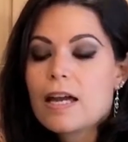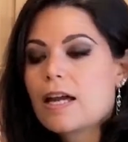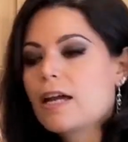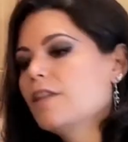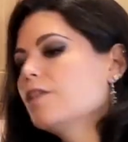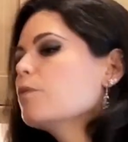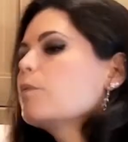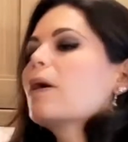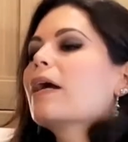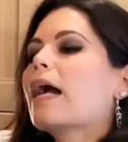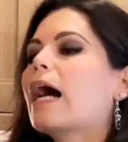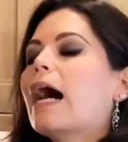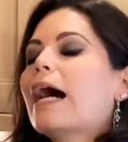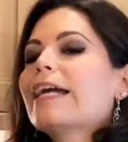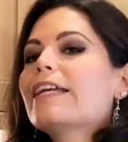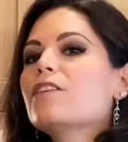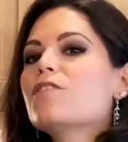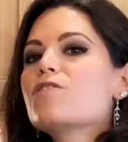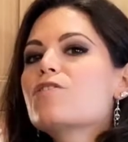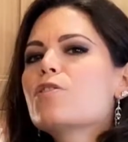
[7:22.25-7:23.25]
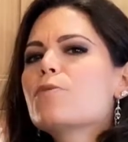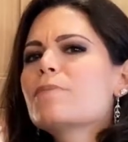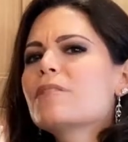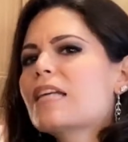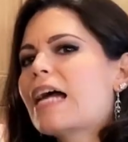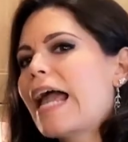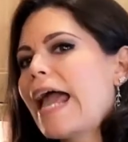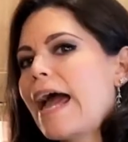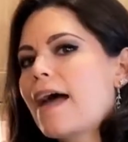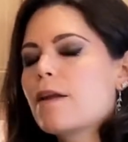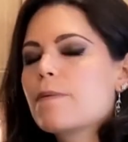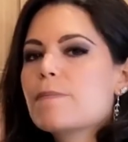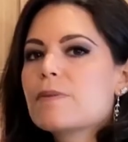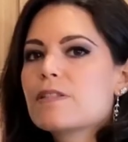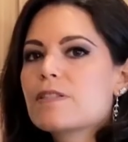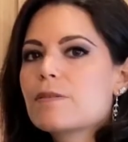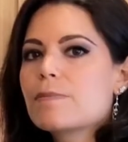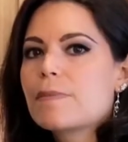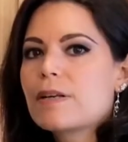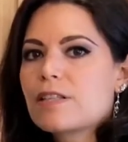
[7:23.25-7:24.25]
And the way I use them is I add them
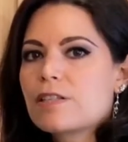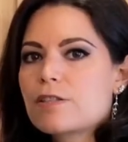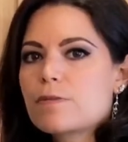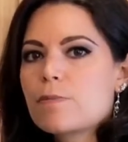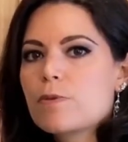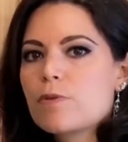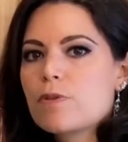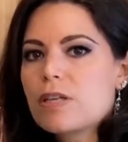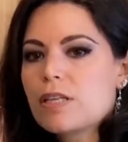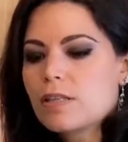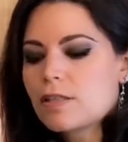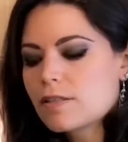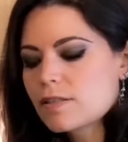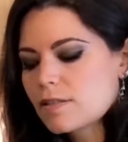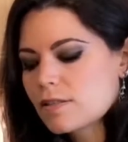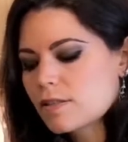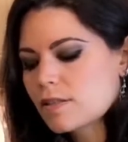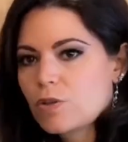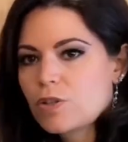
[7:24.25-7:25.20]
into my smoothies.